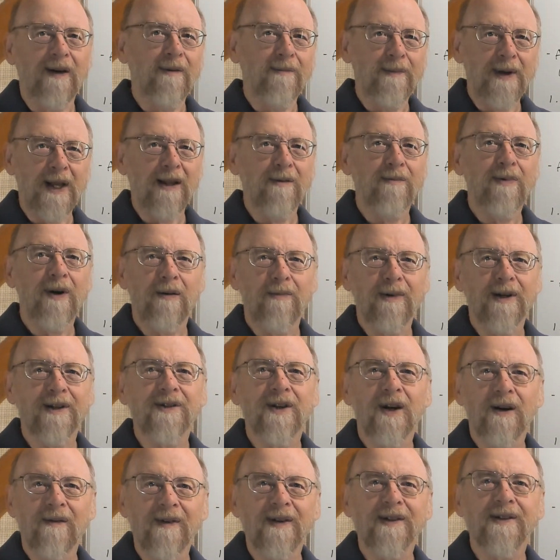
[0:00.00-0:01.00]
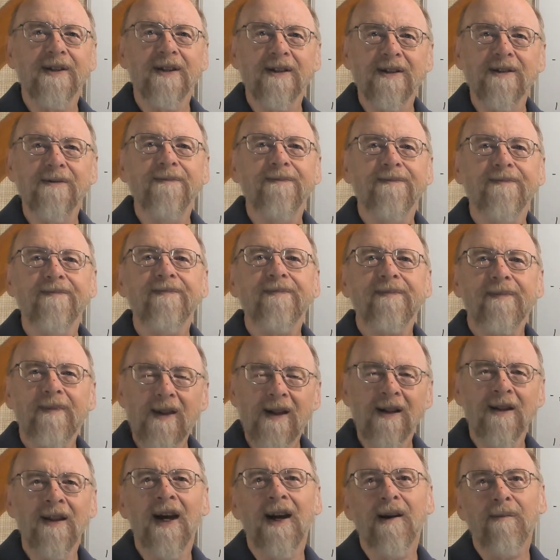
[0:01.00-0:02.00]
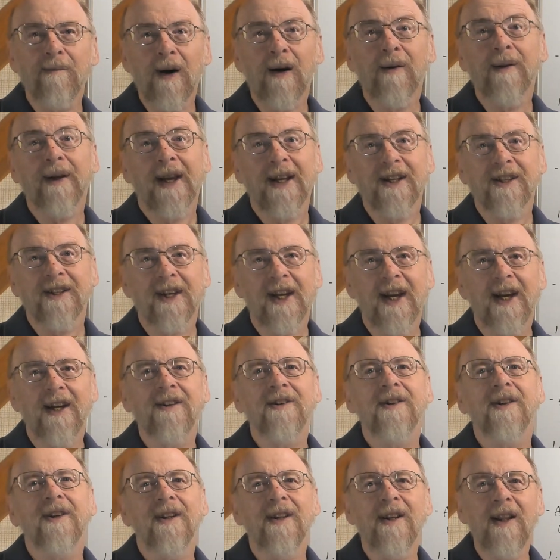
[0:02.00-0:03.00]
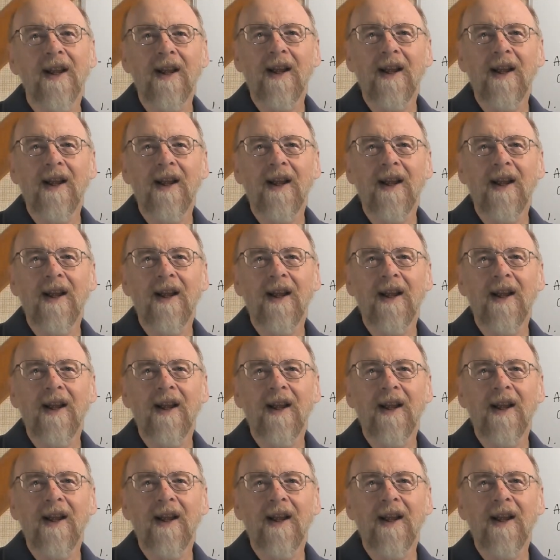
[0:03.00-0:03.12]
many public services, like public education,